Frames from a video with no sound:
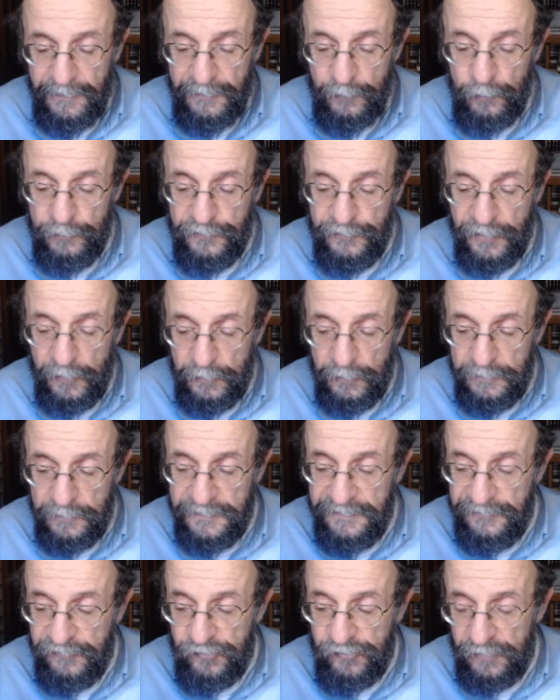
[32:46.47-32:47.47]
who told
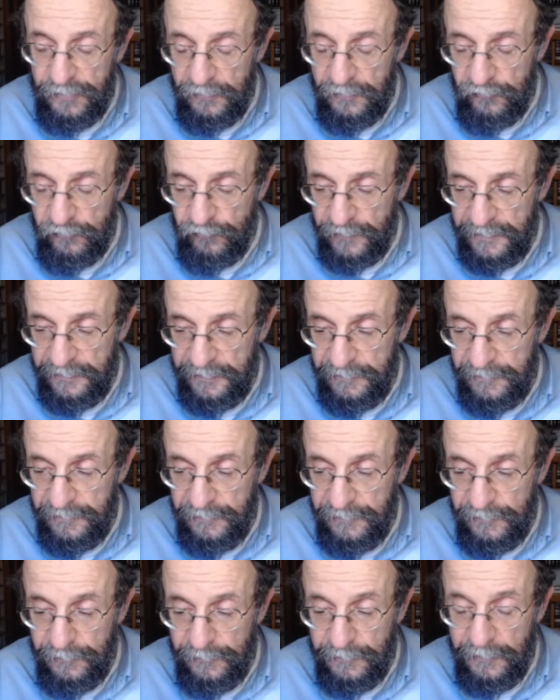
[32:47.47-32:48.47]
his children
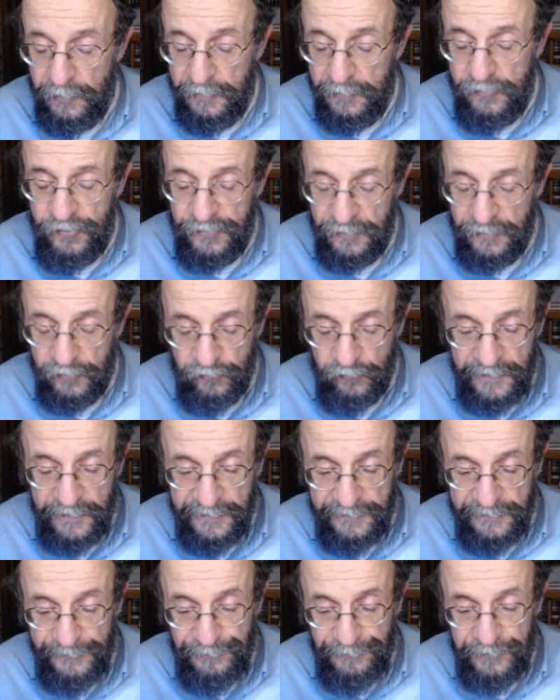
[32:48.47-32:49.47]
or her
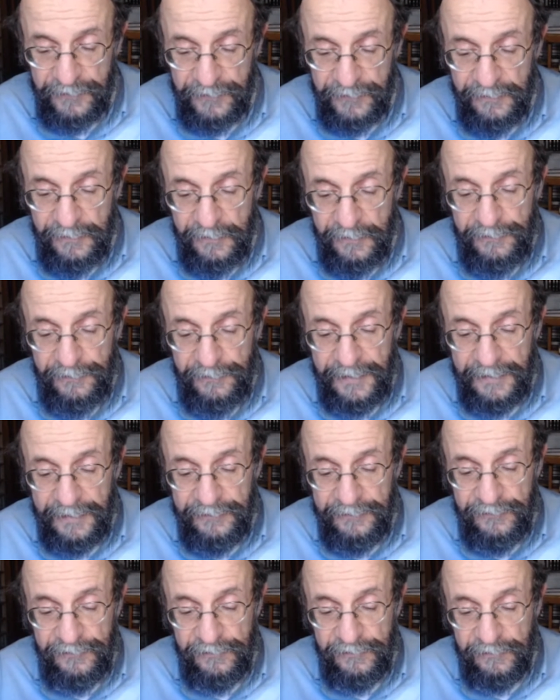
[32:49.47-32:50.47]
children
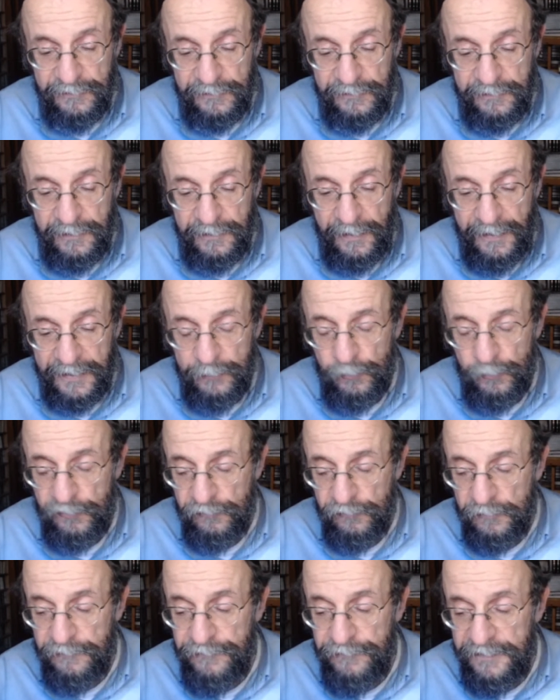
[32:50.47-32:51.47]
that God
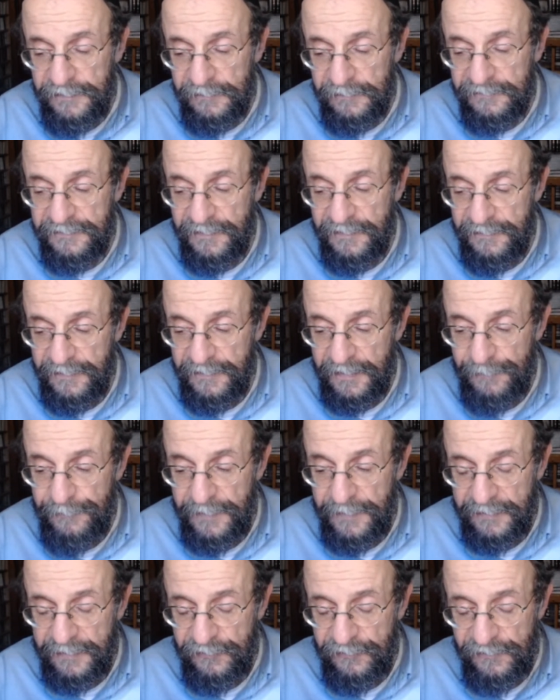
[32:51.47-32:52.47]
was revealed to
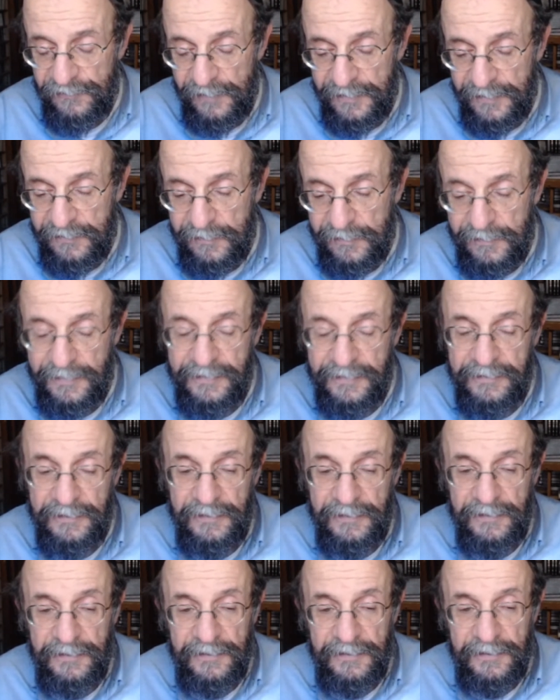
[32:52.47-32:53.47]
them at Sinai
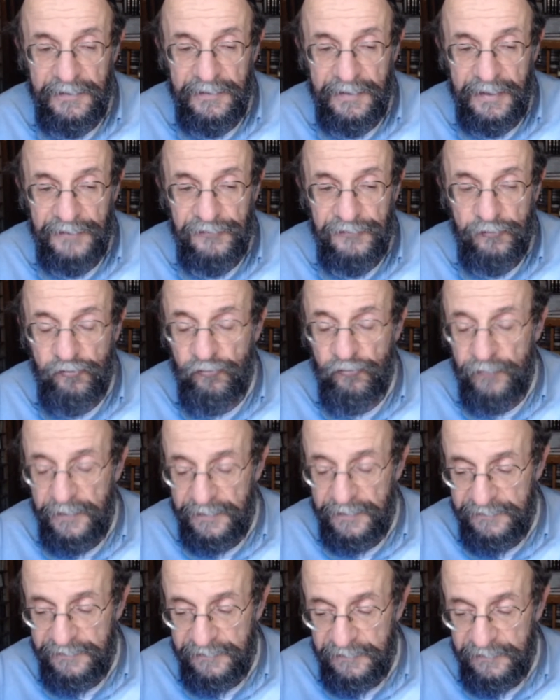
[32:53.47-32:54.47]
as a
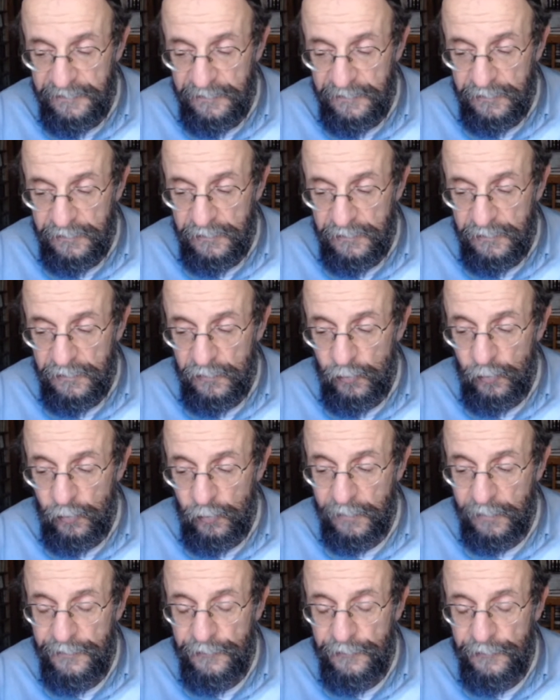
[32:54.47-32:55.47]
Trinity,
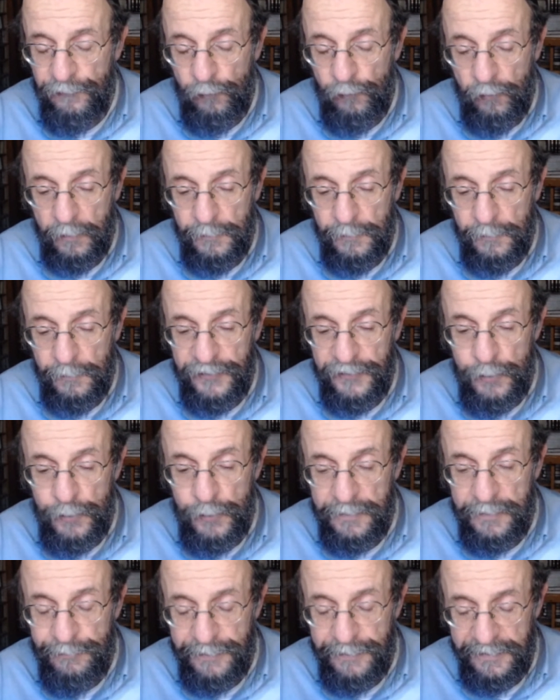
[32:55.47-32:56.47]
or in the form of a
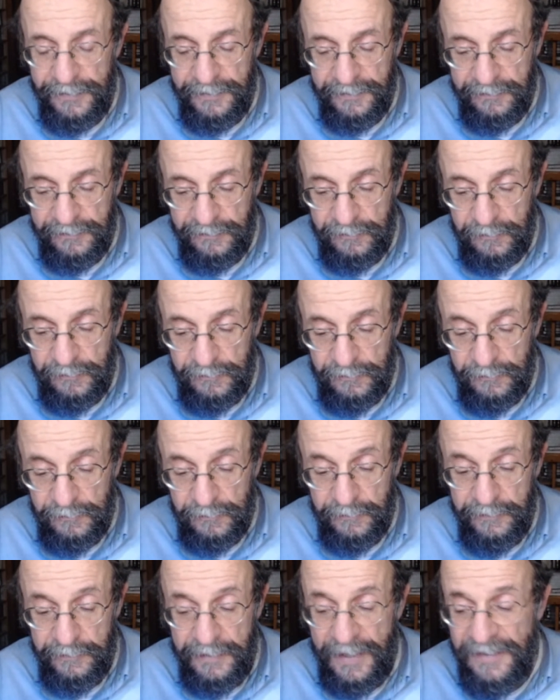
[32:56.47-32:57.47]
human being,
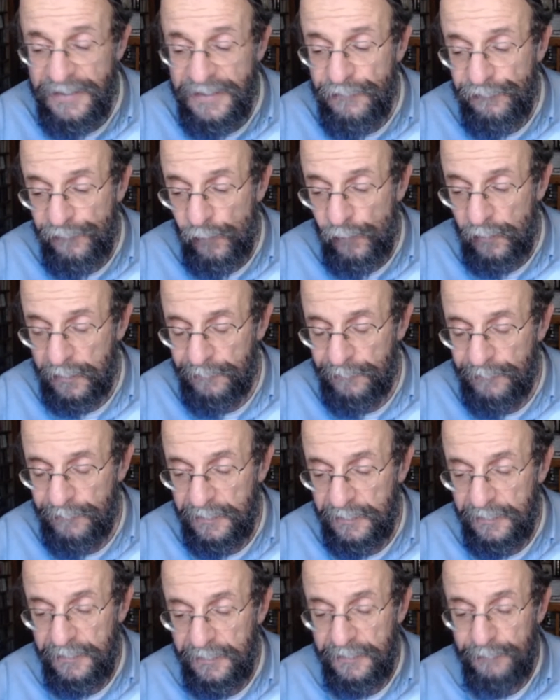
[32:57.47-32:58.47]
or in any form.
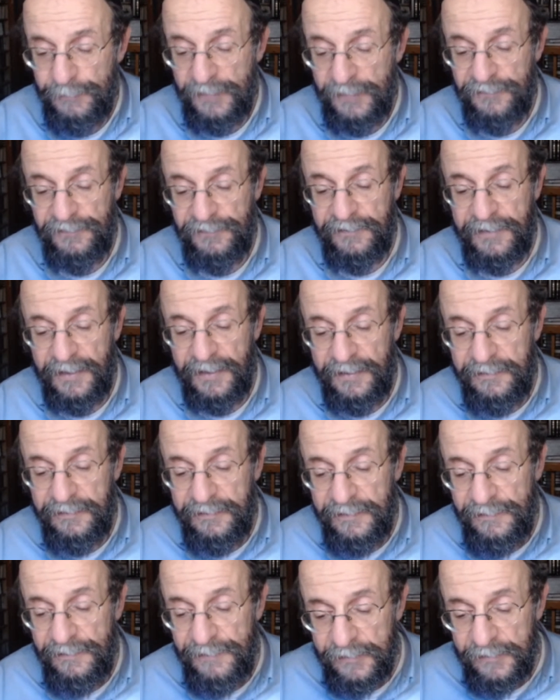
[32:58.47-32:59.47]
Because again,
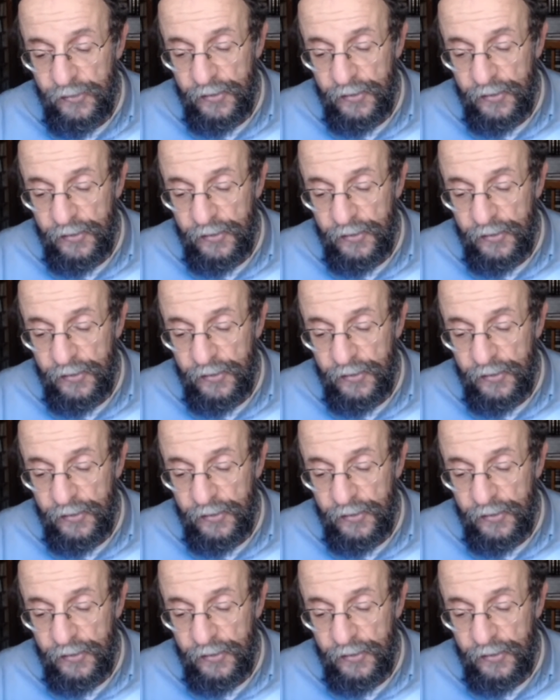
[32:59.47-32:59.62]
in that